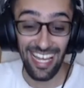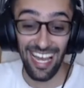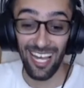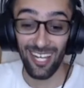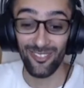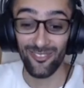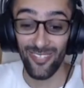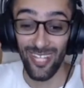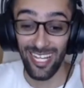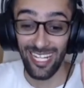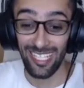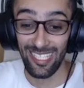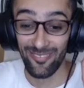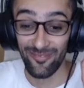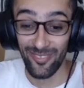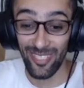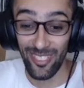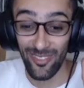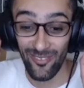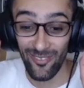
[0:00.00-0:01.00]
I finally
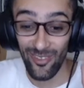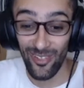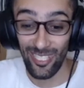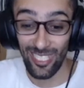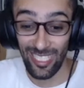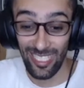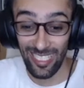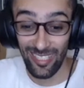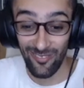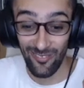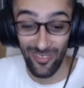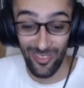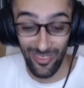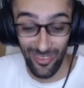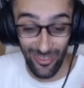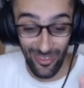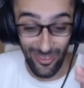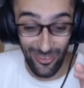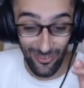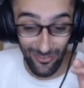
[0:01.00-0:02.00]
beat Wally with
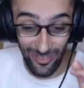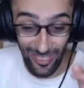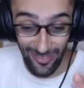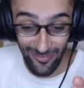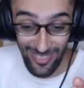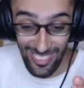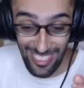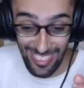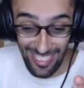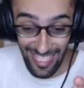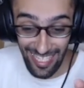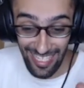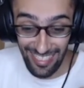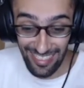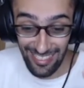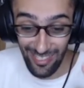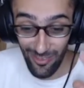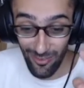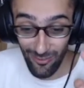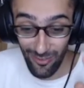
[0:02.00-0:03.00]
3
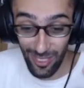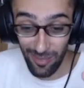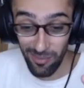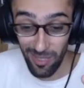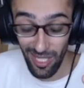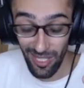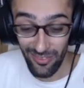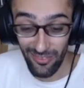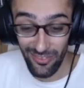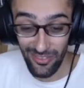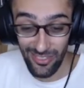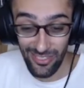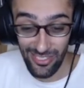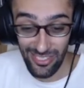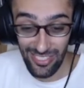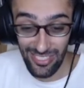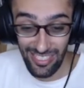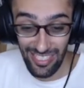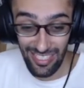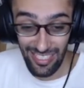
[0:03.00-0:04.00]
mistakes, 3 blunders,